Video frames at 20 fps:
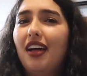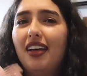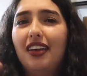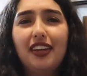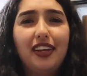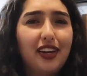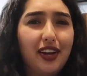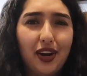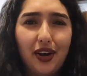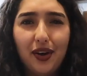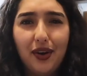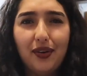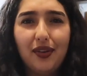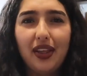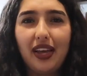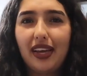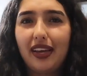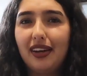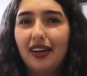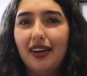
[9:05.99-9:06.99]
you know,
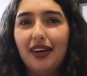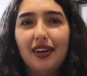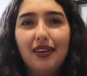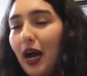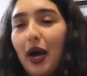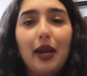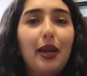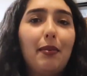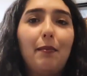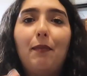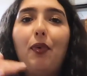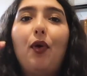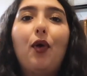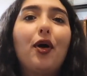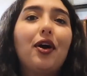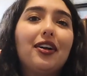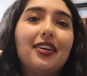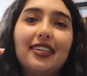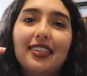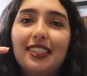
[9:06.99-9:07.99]
like an
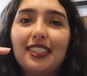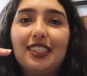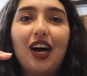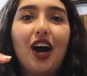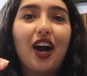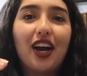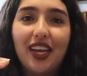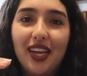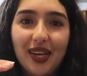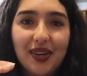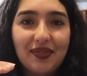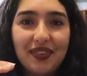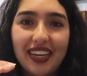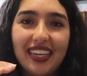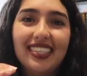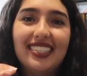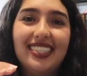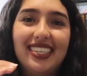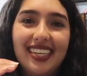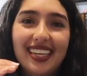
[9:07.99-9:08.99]
important
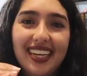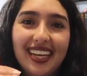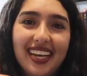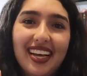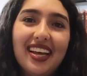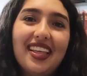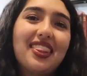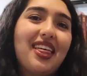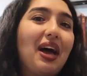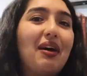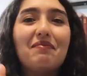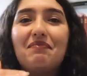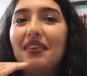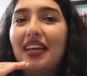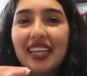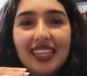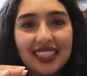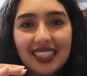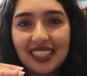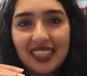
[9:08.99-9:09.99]
document that
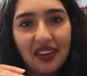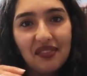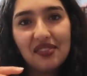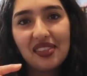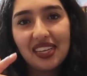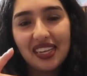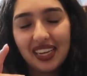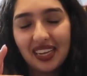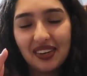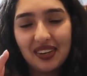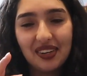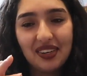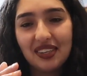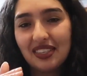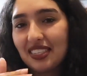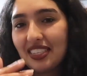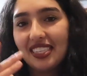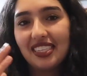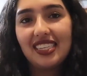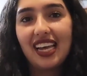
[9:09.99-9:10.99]
means something in
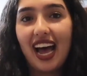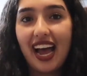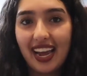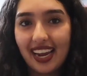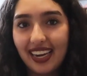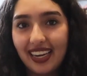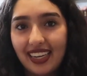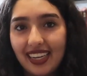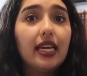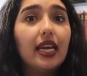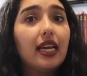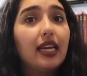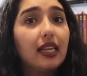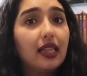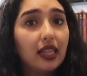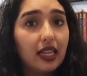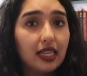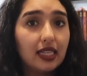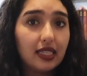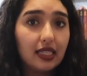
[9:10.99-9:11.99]
society and
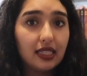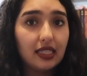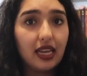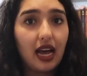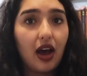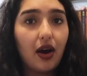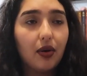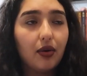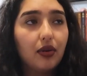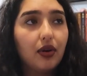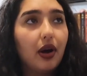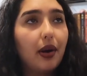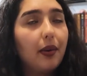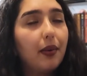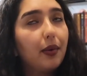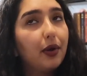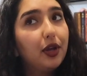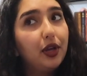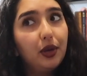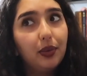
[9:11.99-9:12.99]
lists out
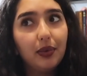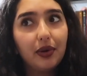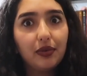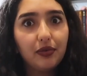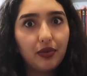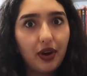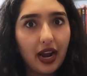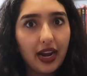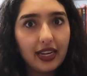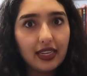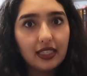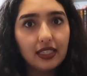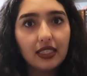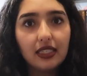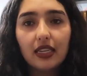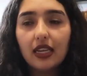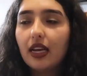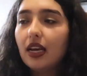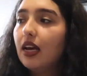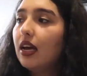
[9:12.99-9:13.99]
human rights
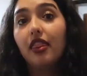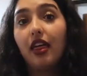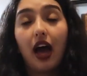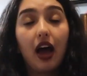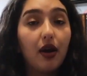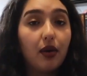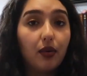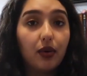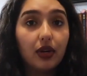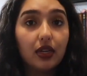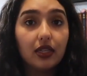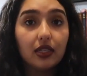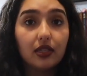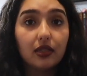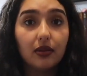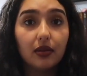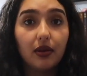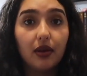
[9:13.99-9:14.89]
that was